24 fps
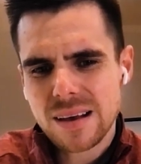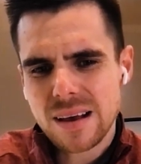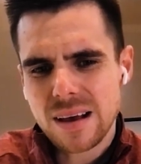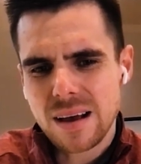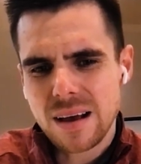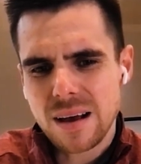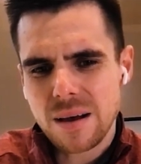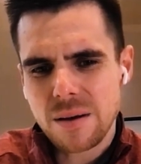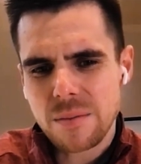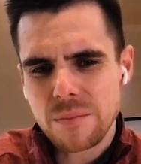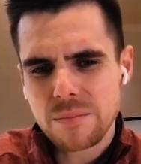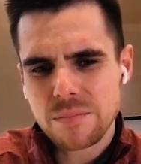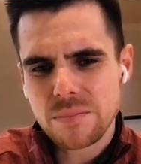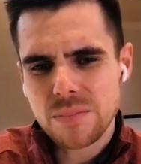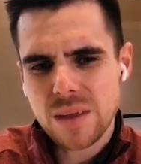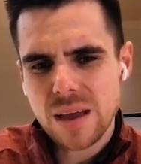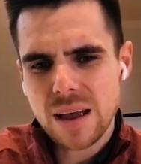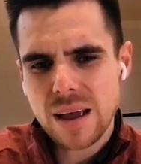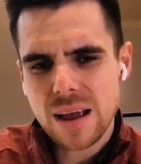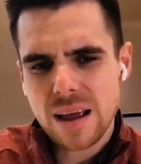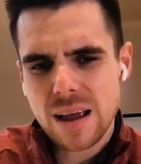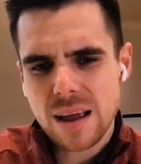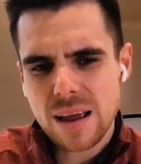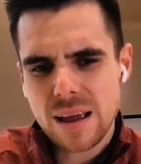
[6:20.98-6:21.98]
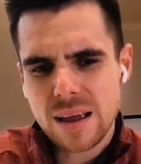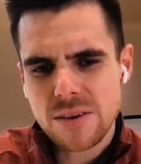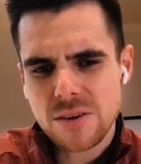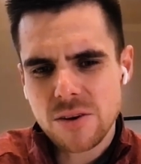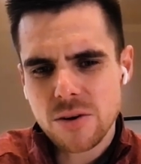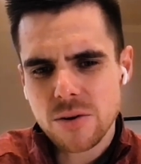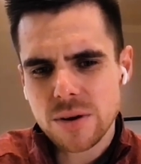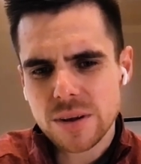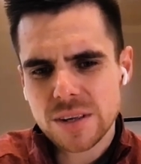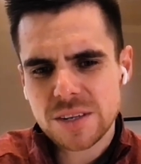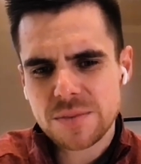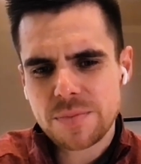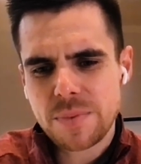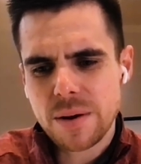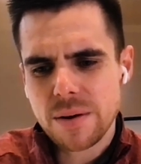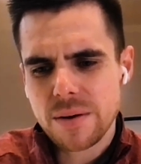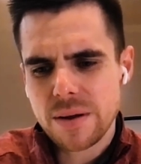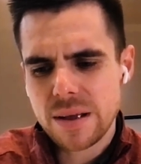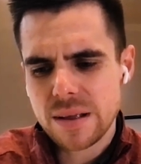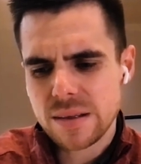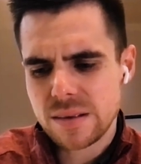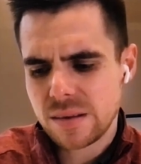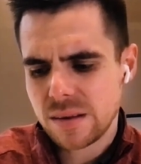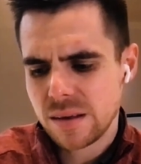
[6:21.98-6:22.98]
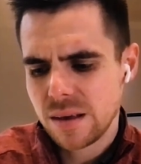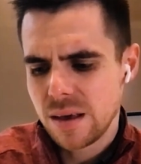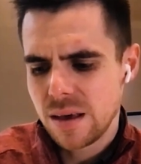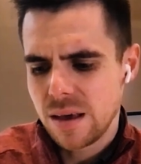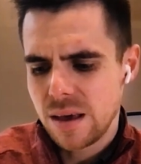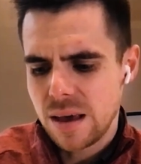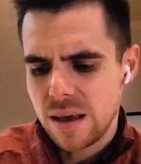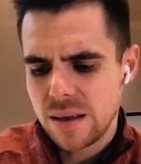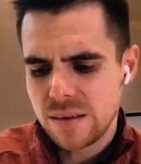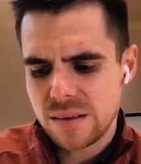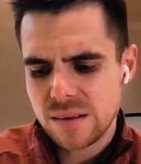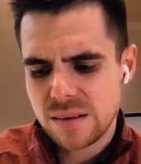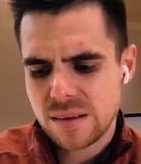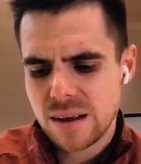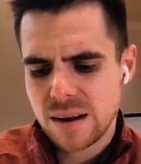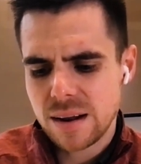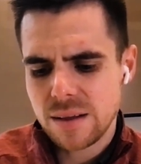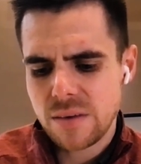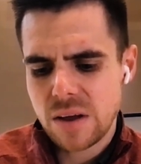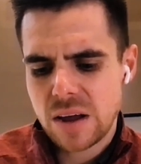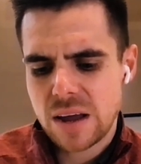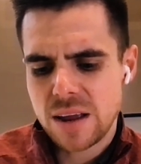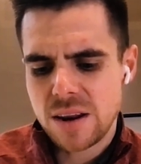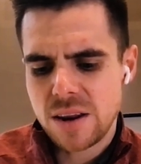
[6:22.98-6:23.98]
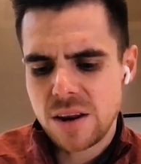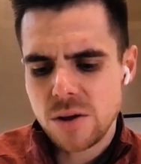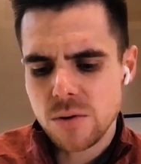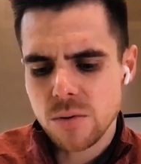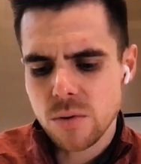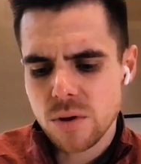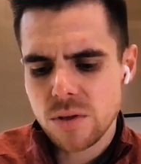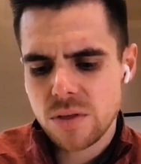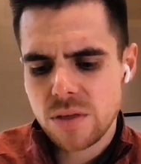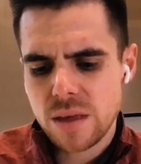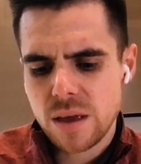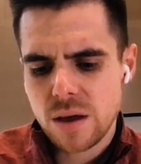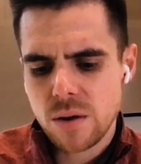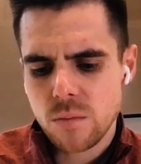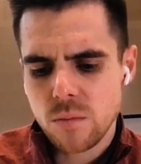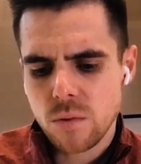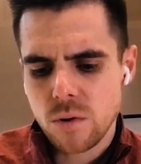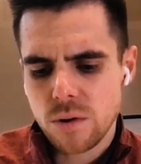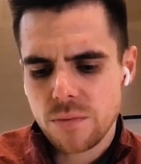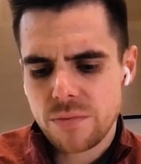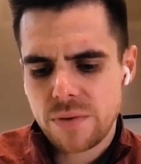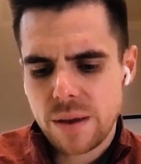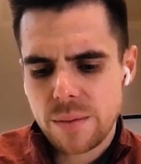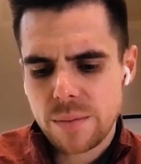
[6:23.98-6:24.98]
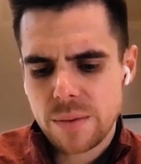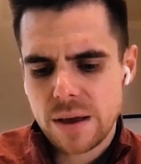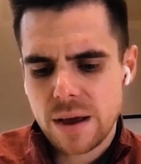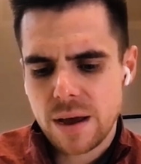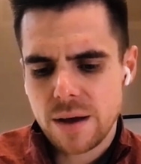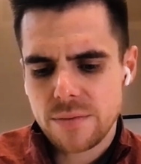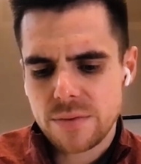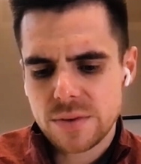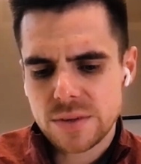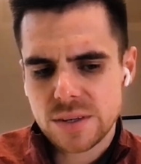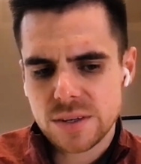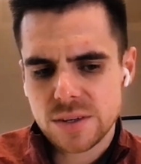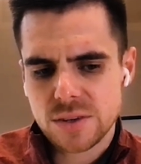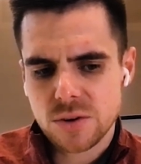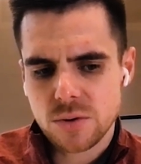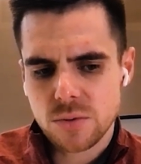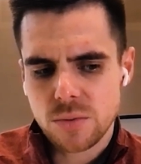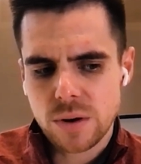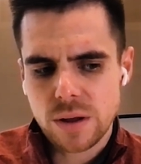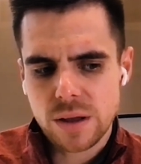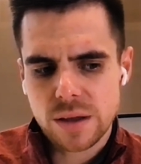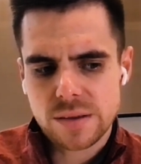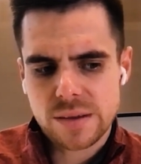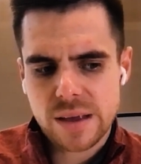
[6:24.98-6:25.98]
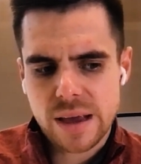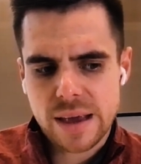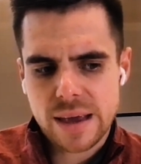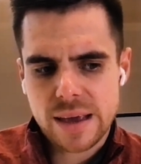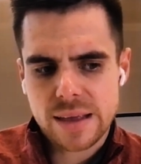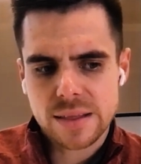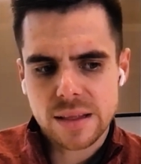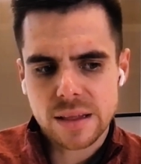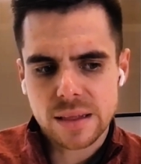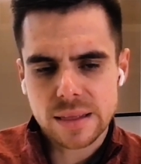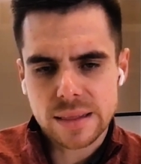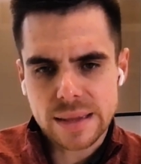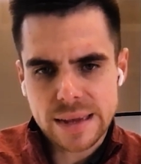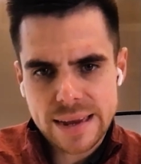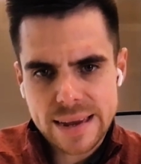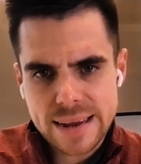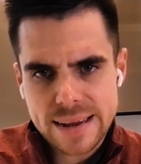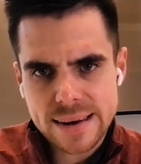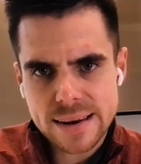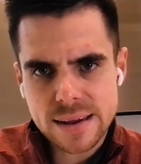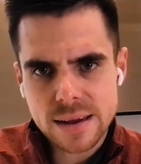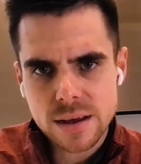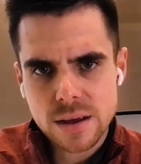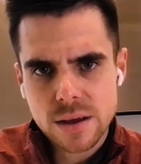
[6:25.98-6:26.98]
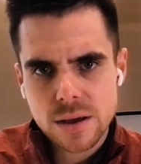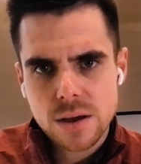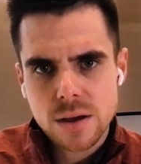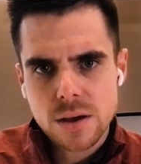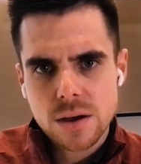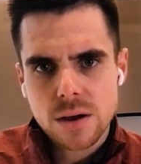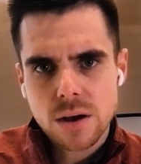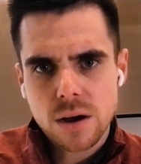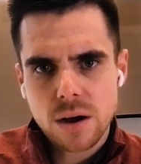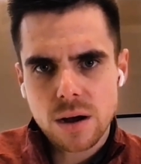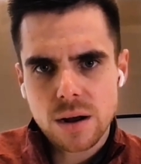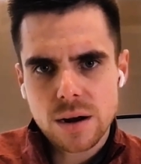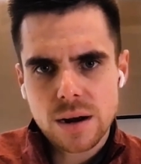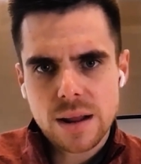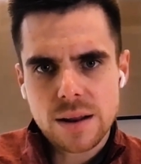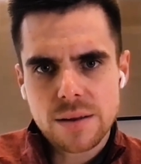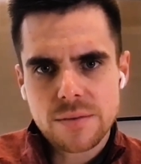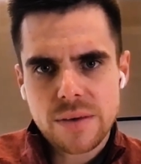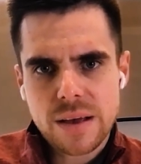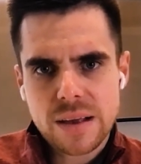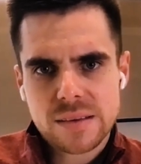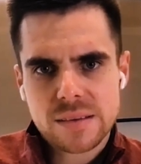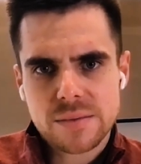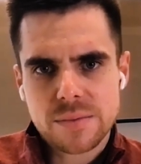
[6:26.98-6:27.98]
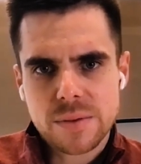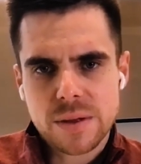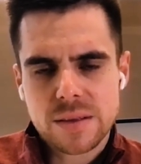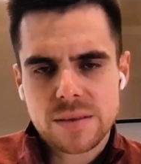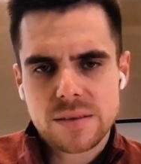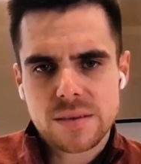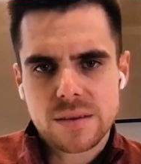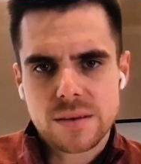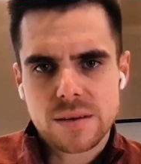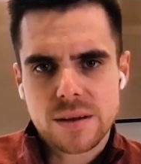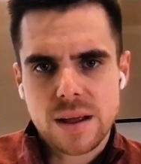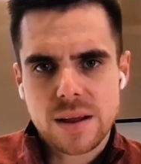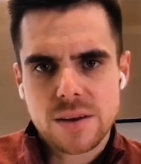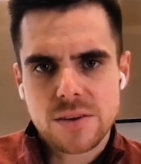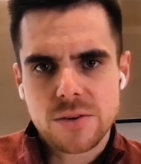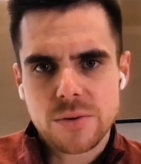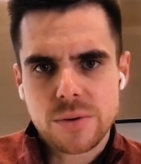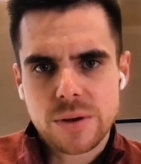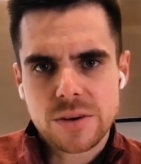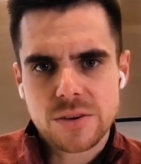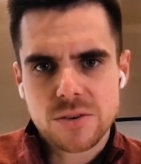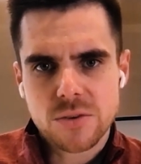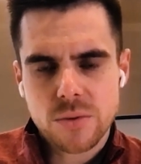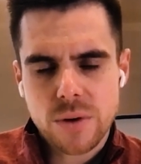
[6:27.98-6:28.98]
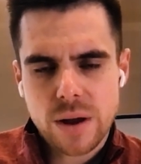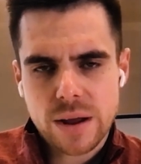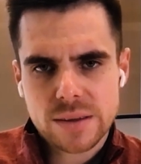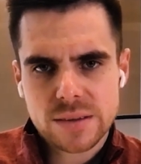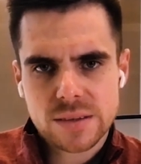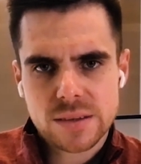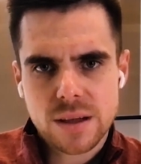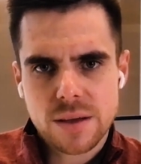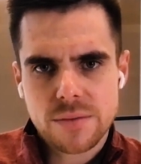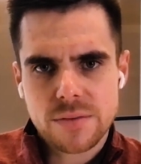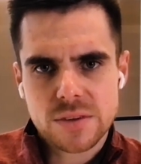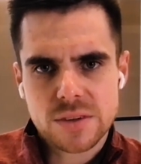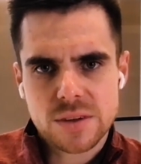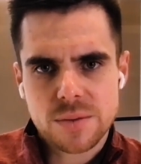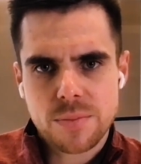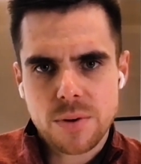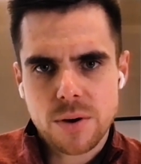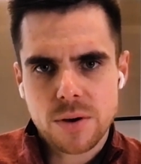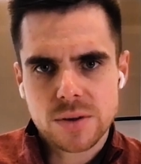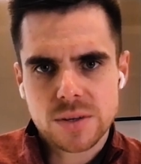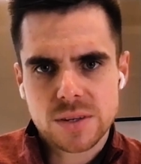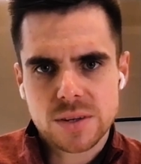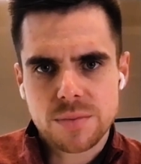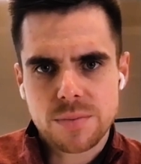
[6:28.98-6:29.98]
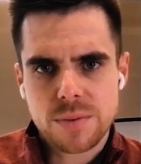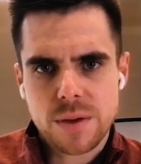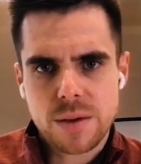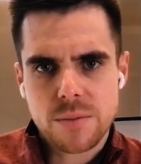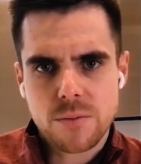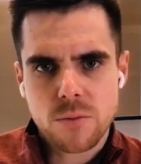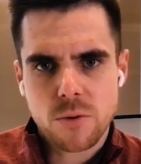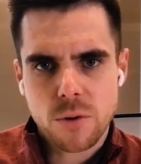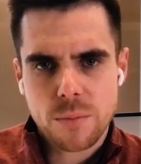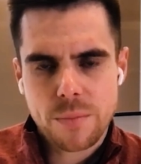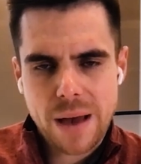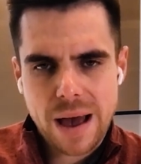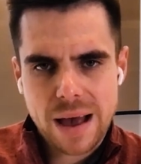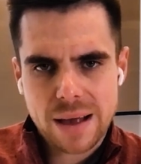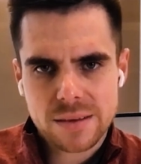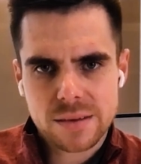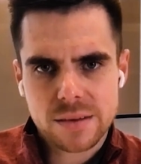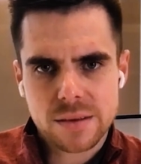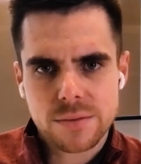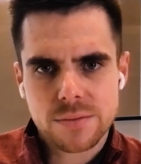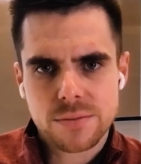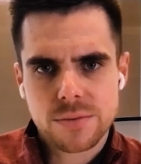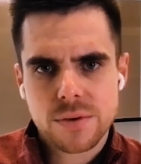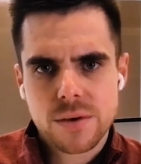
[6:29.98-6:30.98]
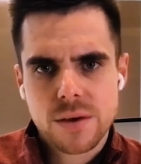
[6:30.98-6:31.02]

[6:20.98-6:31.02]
in your experience? Is this kind of like a newer thing where family offices are really taking the lead on investments and doing direct stuff as opposed to being more passive?